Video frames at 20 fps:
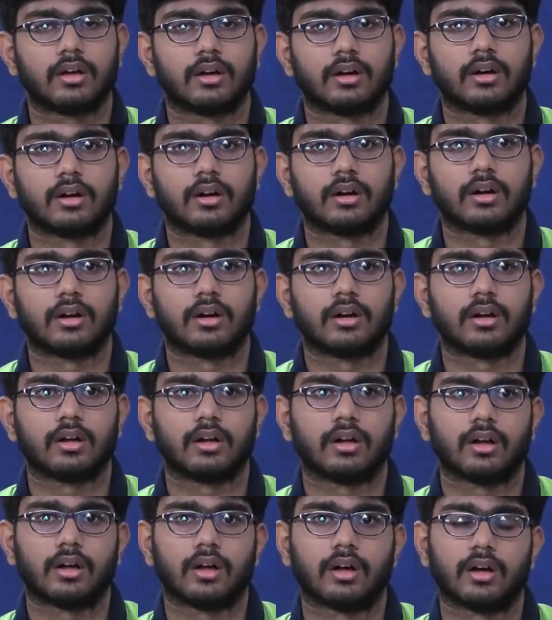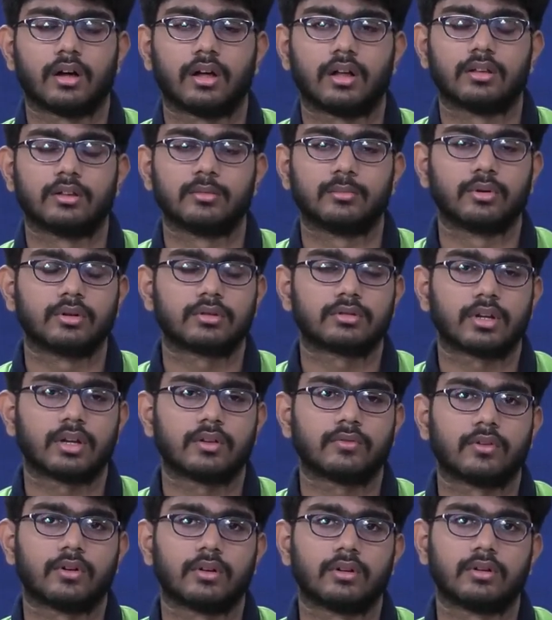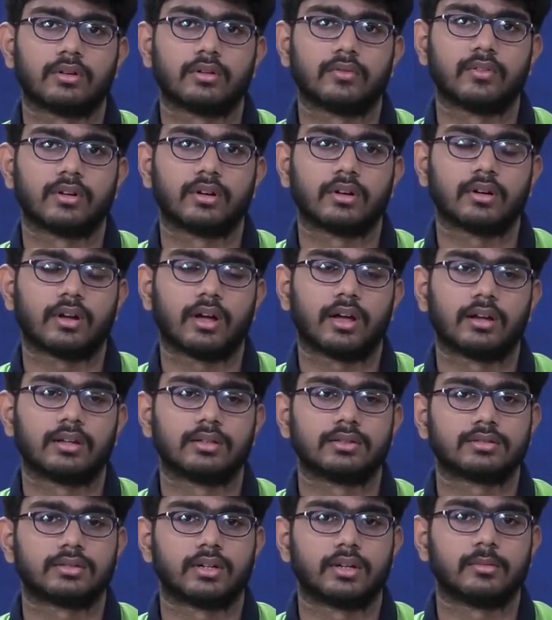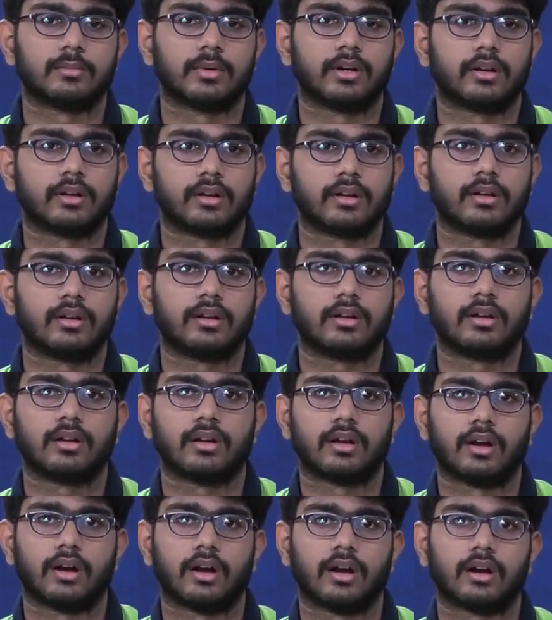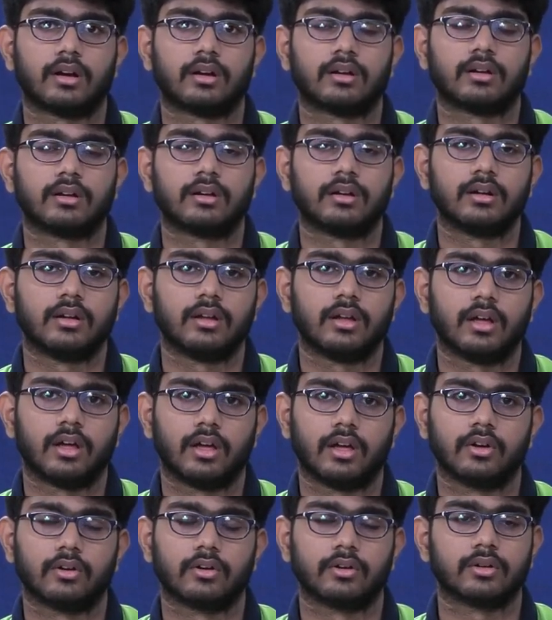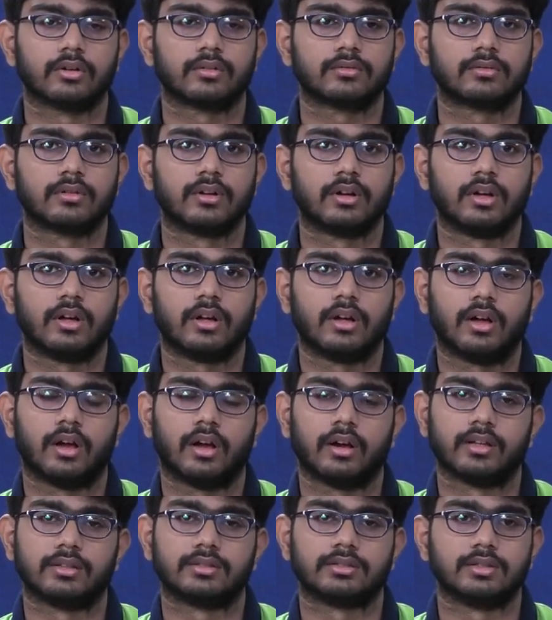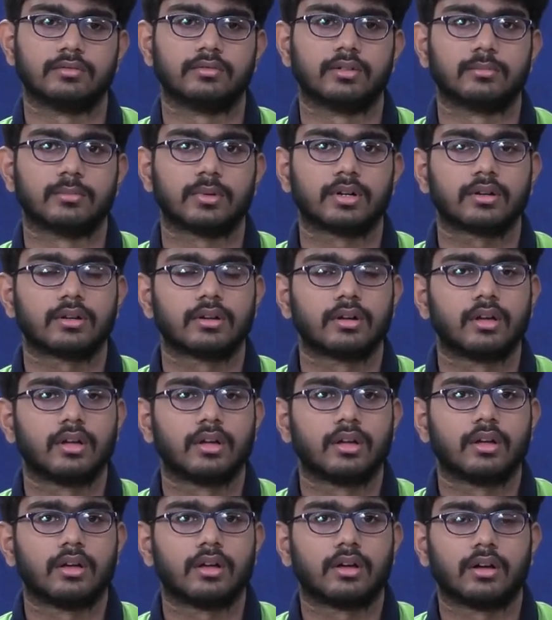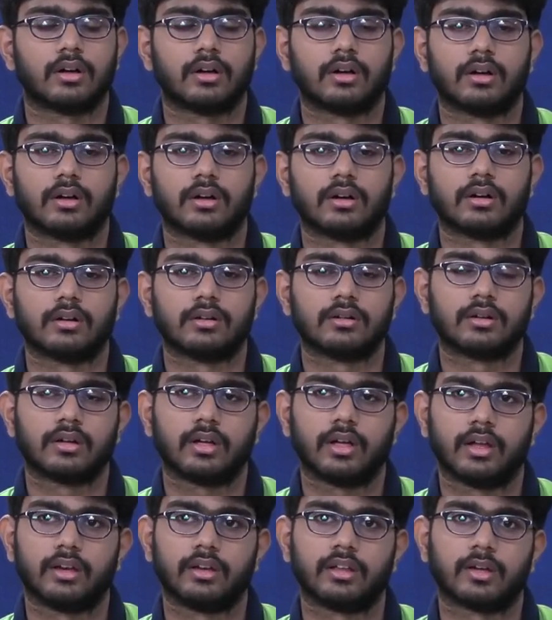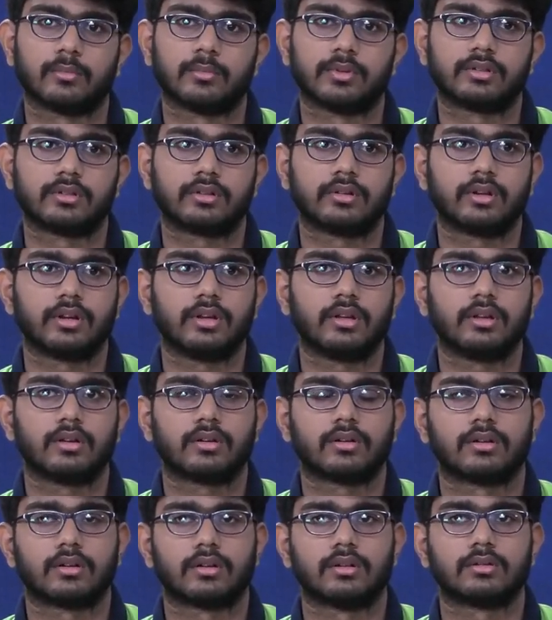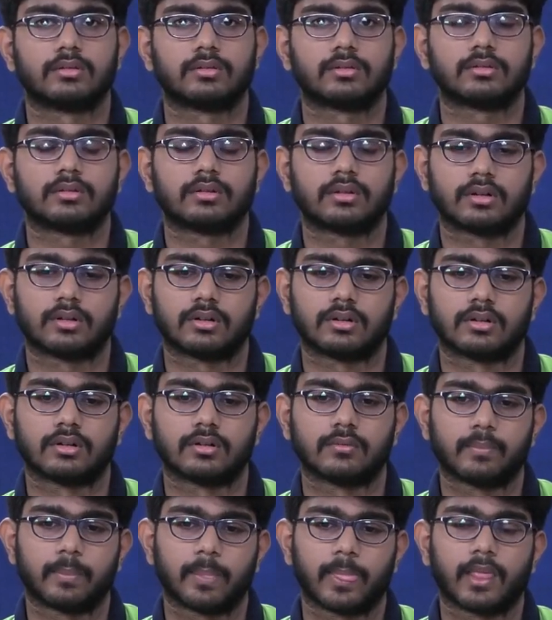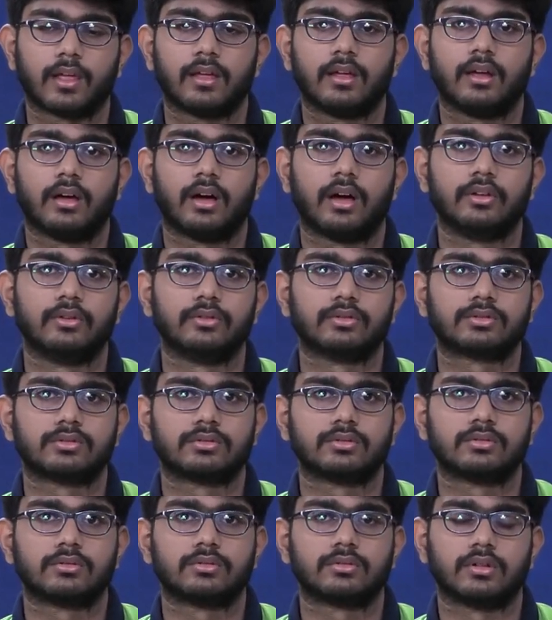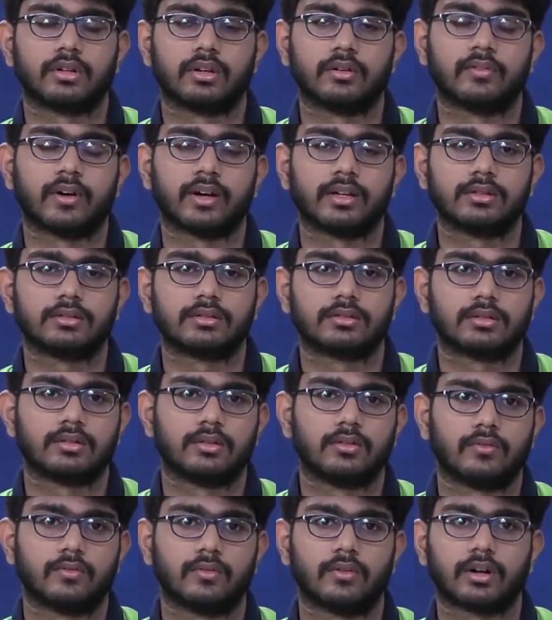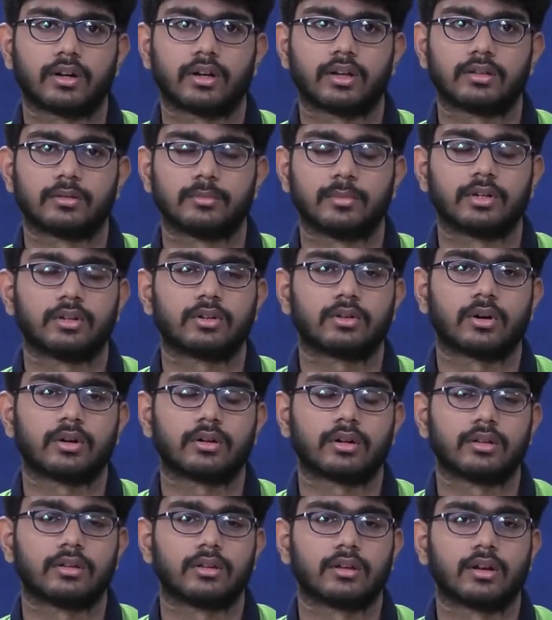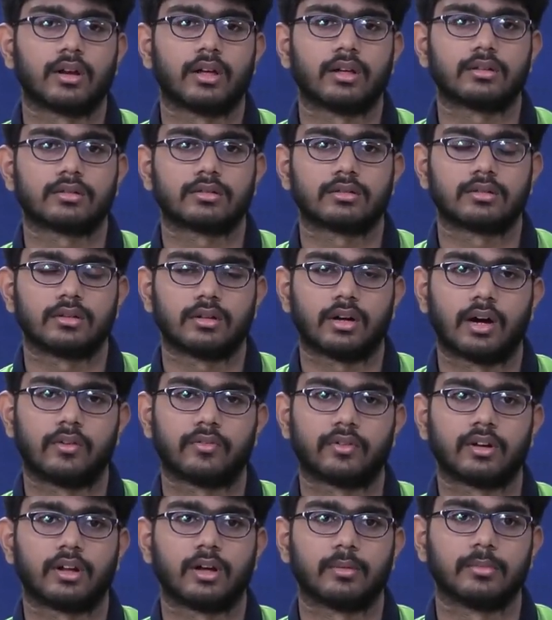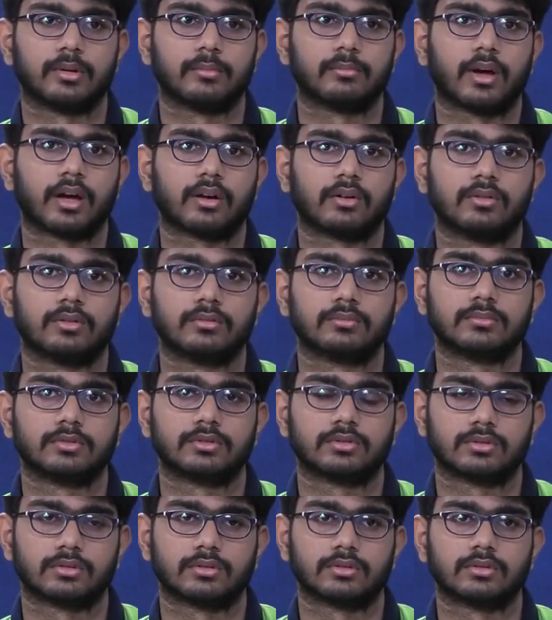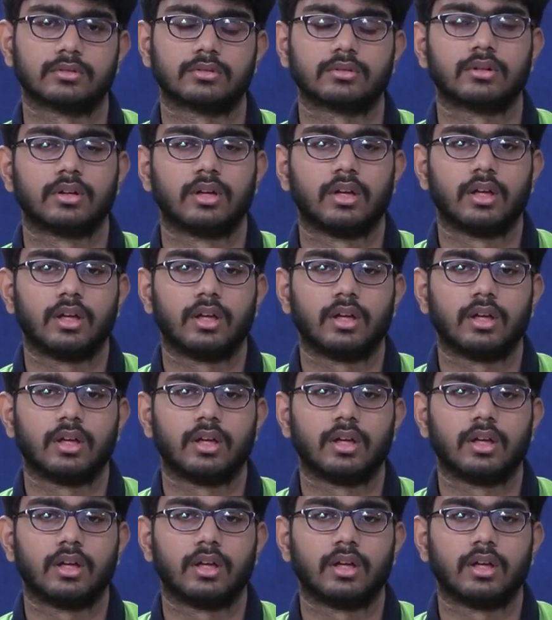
Okay. The books I followed were ALLEN Study Material and Irodo and HC Verma. Okay. In chemistry also, I used to revise what has been taught in the class after coming back home, so